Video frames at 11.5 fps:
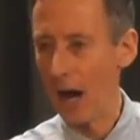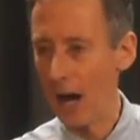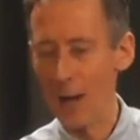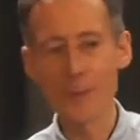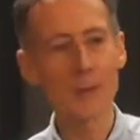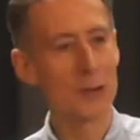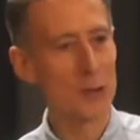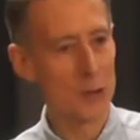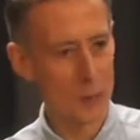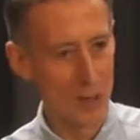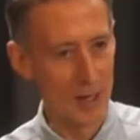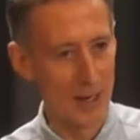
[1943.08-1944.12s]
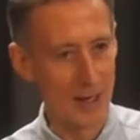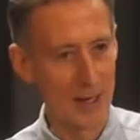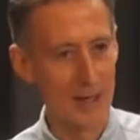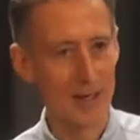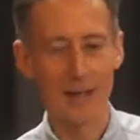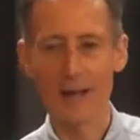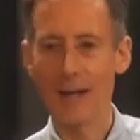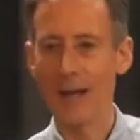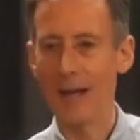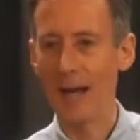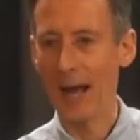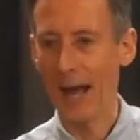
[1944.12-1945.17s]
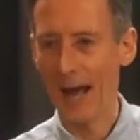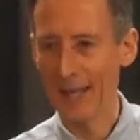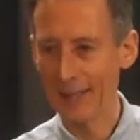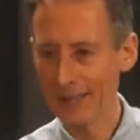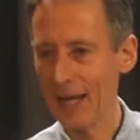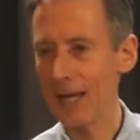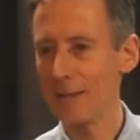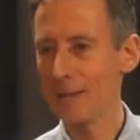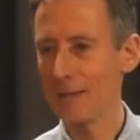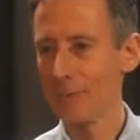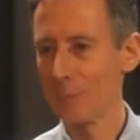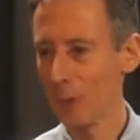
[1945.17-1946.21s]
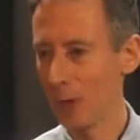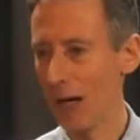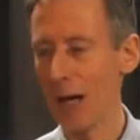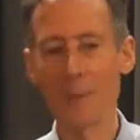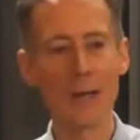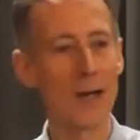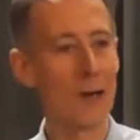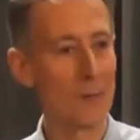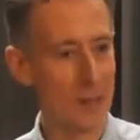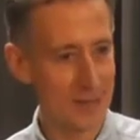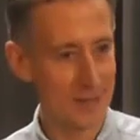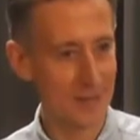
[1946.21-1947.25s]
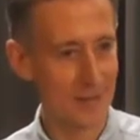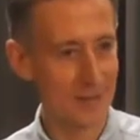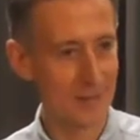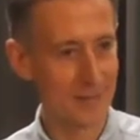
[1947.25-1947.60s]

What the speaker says: I'm going to try and get Mugabe arrested.